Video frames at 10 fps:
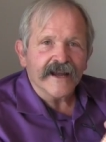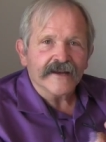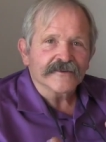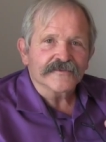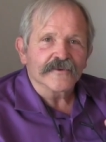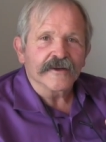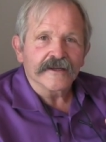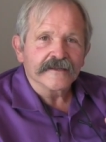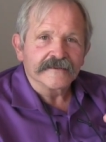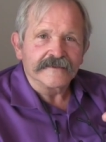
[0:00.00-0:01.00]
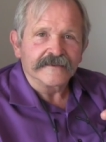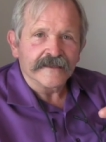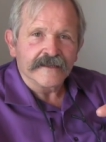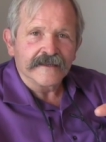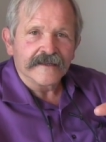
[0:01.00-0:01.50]
the angles for you.
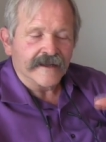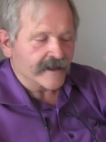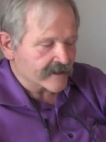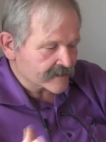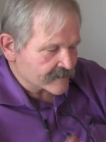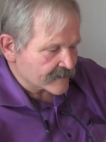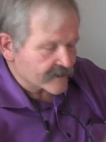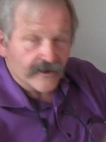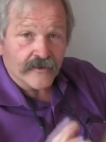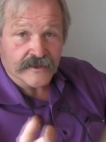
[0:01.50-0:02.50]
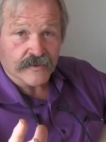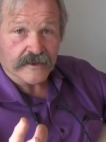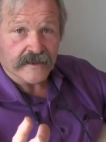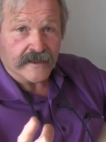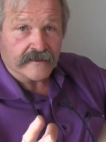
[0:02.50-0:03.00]
And it always
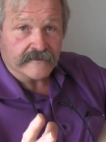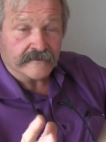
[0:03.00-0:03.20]
works out.